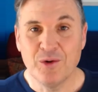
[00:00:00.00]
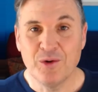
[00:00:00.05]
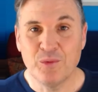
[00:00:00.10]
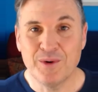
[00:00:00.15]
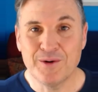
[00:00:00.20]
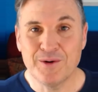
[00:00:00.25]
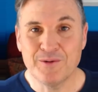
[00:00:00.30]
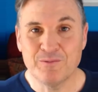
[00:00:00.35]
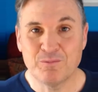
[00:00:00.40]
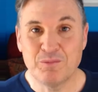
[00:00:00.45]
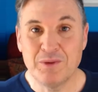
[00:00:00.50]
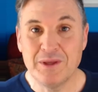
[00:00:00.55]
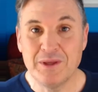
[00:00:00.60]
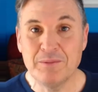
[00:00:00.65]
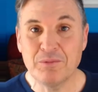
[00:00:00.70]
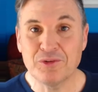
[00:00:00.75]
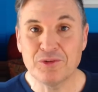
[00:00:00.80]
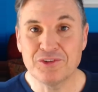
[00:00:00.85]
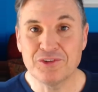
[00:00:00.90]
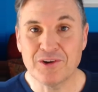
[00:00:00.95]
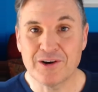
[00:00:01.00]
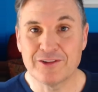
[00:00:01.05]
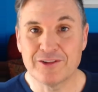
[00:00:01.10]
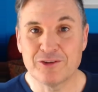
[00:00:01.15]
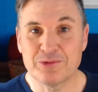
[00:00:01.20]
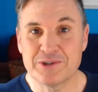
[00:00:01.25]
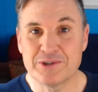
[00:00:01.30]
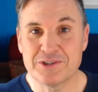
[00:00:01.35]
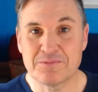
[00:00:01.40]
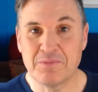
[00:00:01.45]
Well, people started
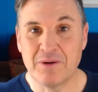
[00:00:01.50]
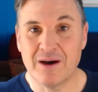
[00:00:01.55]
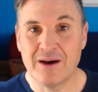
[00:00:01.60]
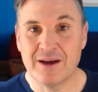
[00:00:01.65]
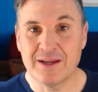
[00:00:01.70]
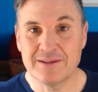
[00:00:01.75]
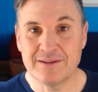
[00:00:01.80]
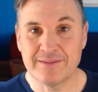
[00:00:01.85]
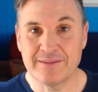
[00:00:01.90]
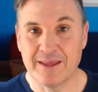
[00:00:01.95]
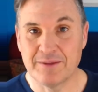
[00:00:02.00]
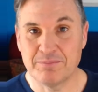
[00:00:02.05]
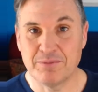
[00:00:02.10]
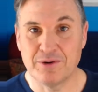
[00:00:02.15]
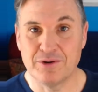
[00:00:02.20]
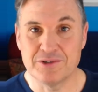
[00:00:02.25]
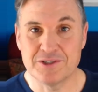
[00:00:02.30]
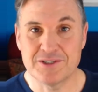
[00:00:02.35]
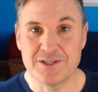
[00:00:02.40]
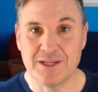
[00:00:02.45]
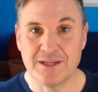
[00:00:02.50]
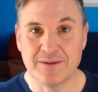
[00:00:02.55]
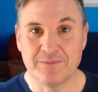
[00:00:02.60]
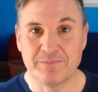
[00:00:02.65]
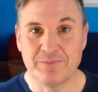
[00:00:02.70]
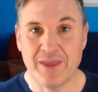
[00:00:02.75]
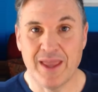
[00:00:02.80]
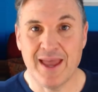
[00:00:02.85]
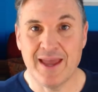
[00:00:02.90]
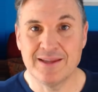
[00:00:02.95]
to respond to that posting,
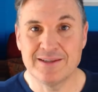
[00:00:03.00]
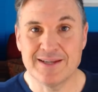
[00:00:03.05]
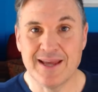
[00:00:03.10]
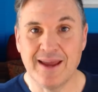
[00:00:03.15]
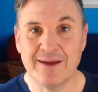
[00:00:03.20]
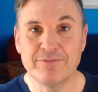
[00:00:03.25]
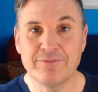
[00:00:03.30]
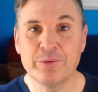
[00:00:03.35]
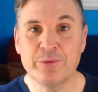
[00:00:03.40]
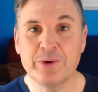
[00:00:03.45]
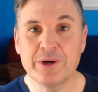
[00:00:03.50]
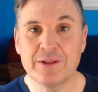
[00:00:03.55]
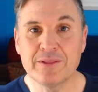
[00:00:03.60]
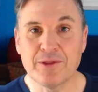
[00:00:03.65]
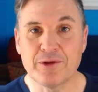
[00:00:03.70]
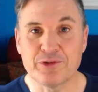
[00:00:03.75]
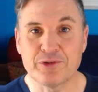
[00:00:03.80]
and to every one of